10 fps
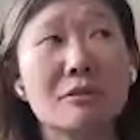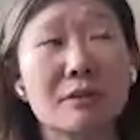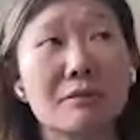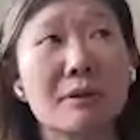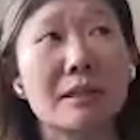
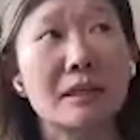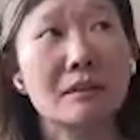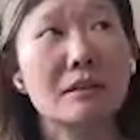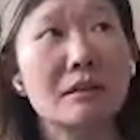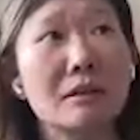agree with you. I
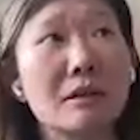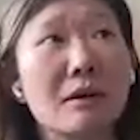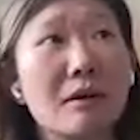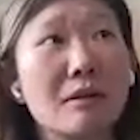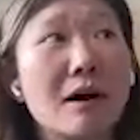think
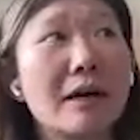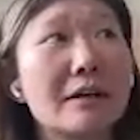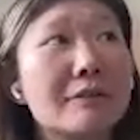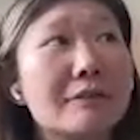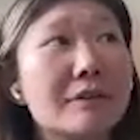a lot
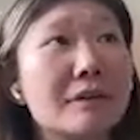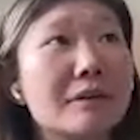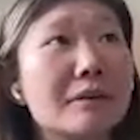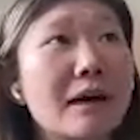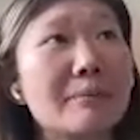of
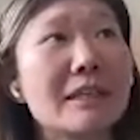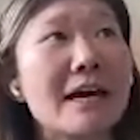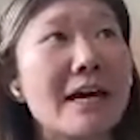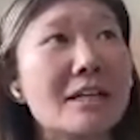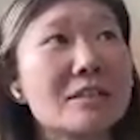the
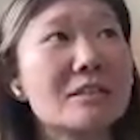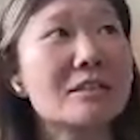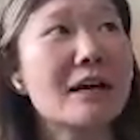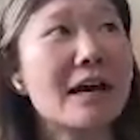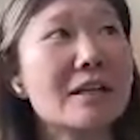edge
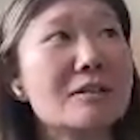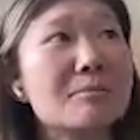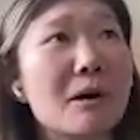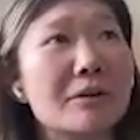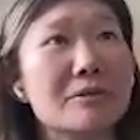to edge
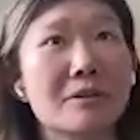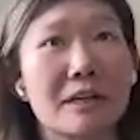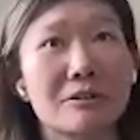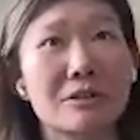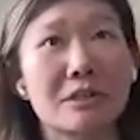models are
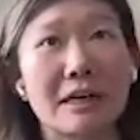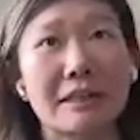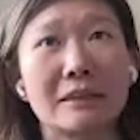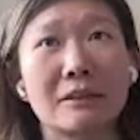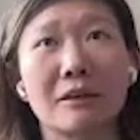interesting. I
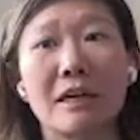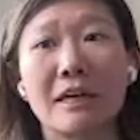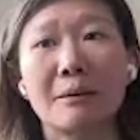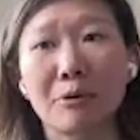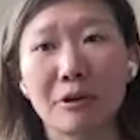think they're
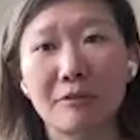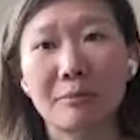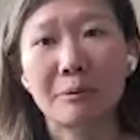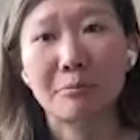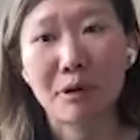important
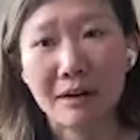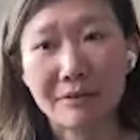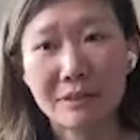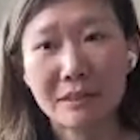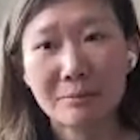from a
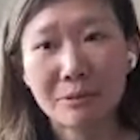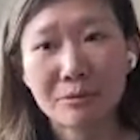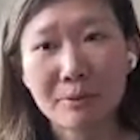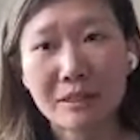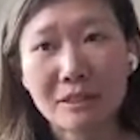privacy
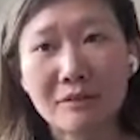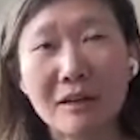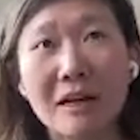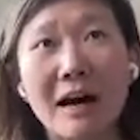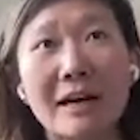perspective.
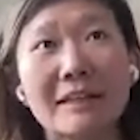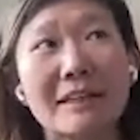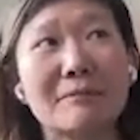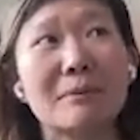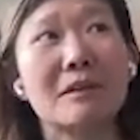I think
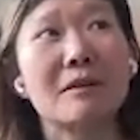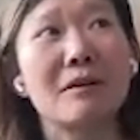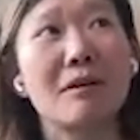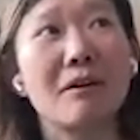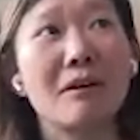they've
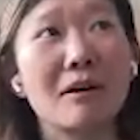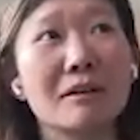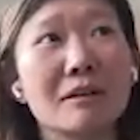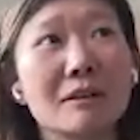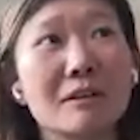been
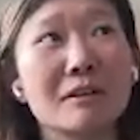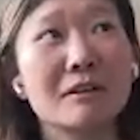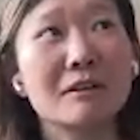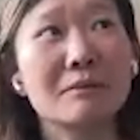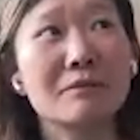
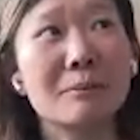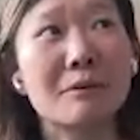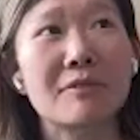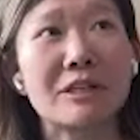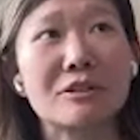harder from
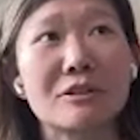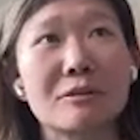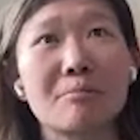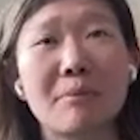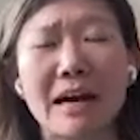a
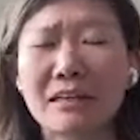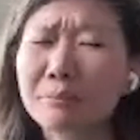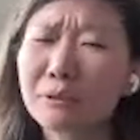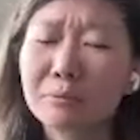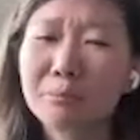venture
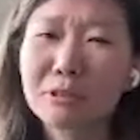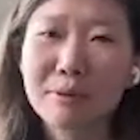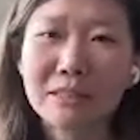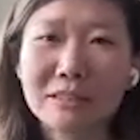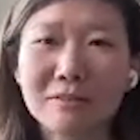backable
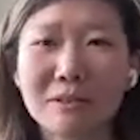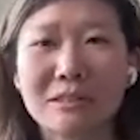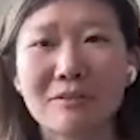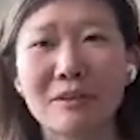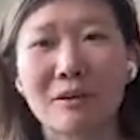perspective
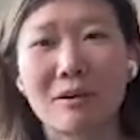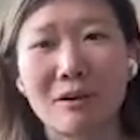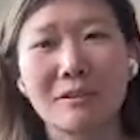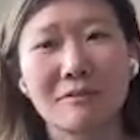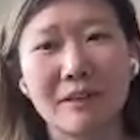because if they're
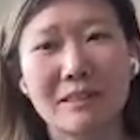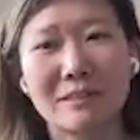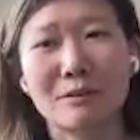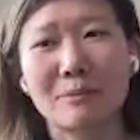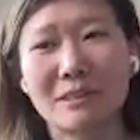on device,
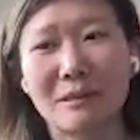it's almost